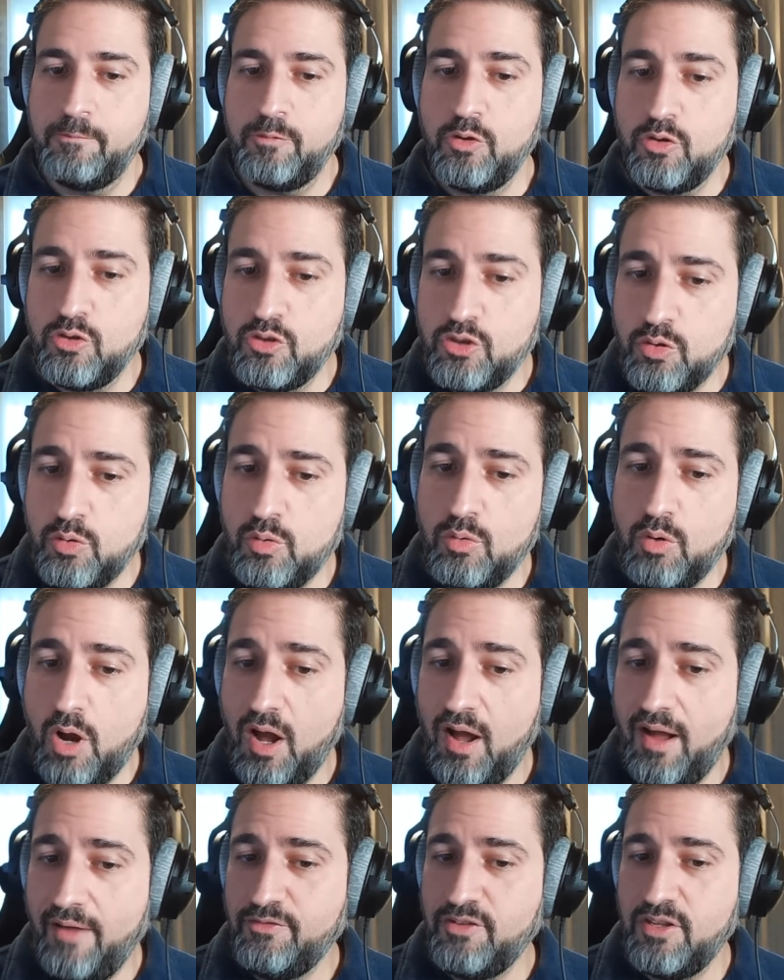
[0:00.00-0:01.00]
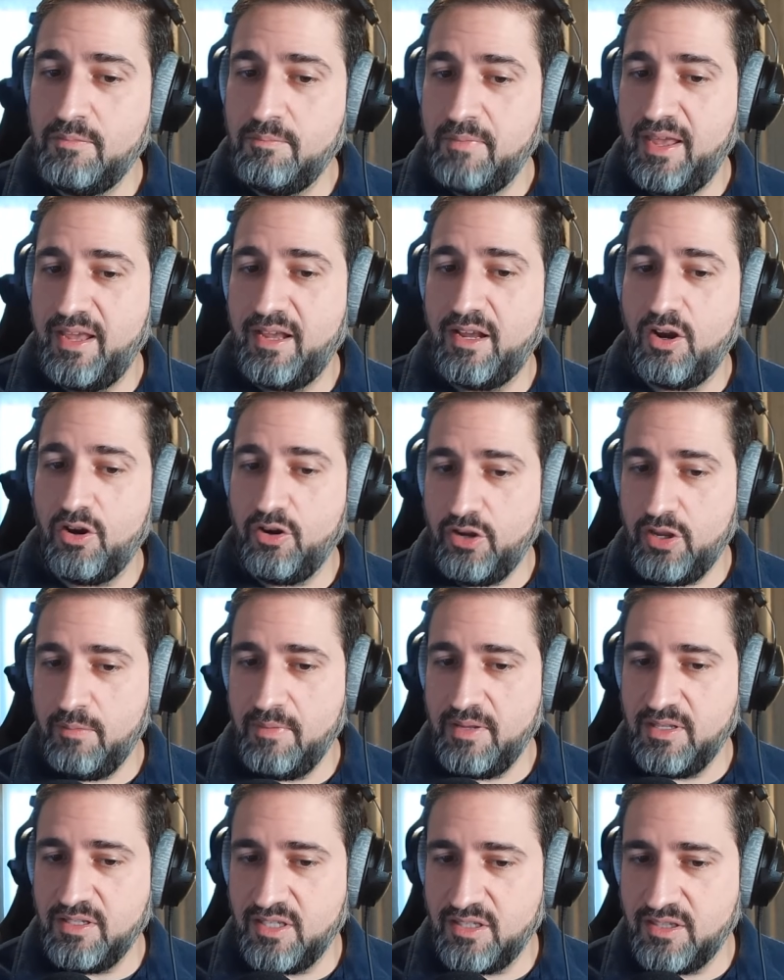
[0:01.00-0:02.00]
you do often make
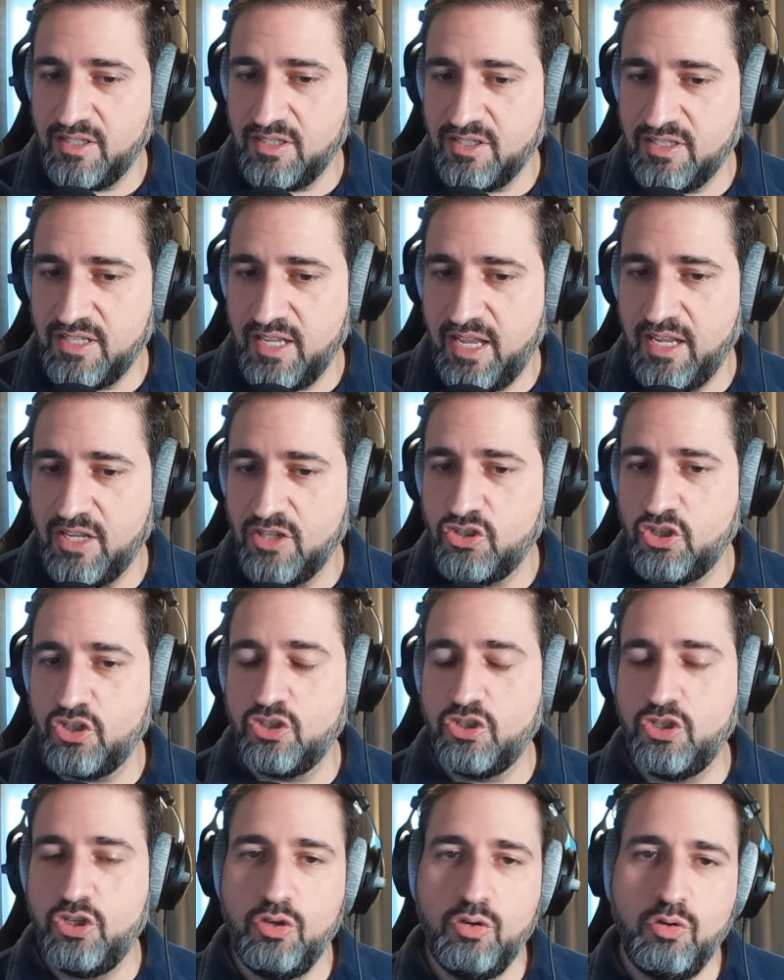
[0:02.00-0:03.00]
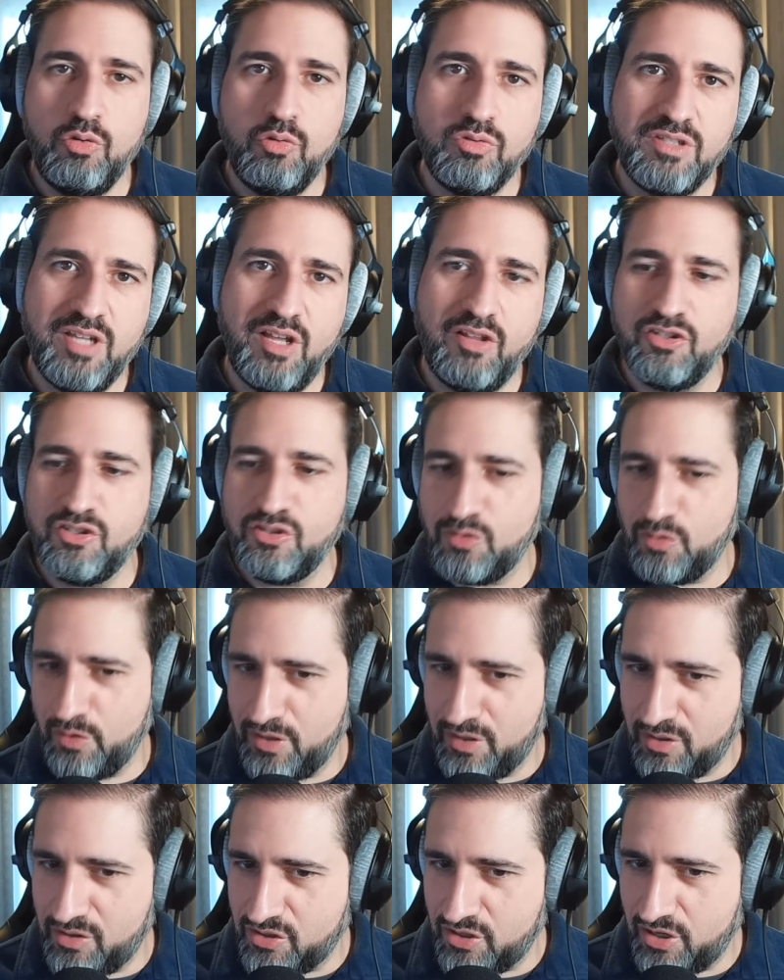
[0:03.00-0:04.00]
arguments at this stage to tell a
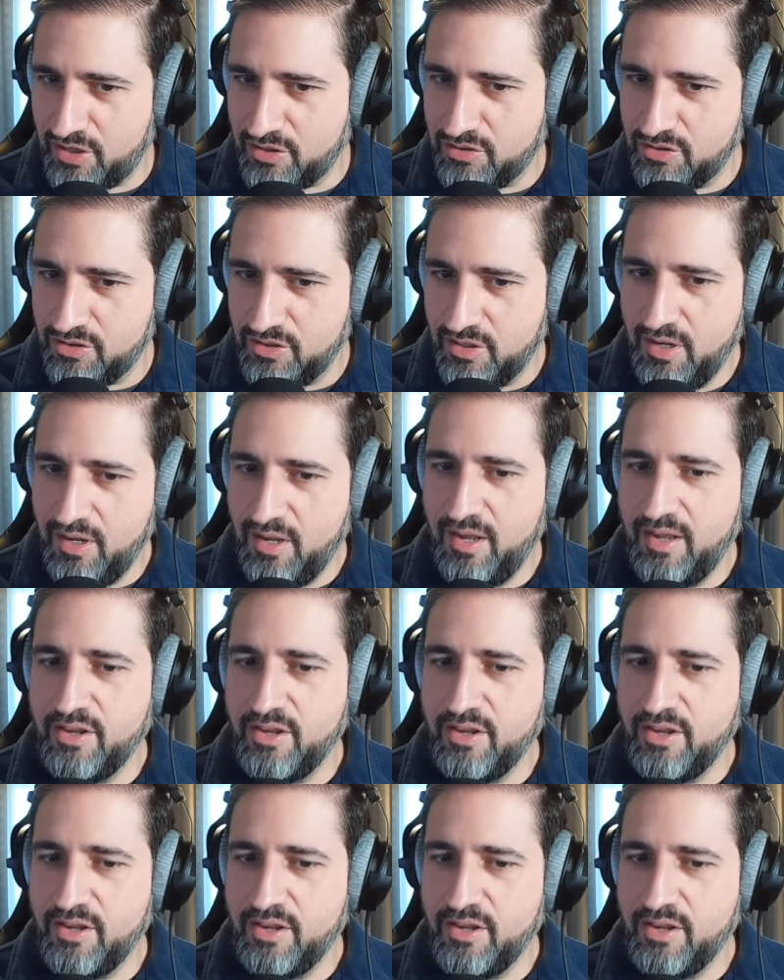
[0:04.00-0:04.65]
story to the judge.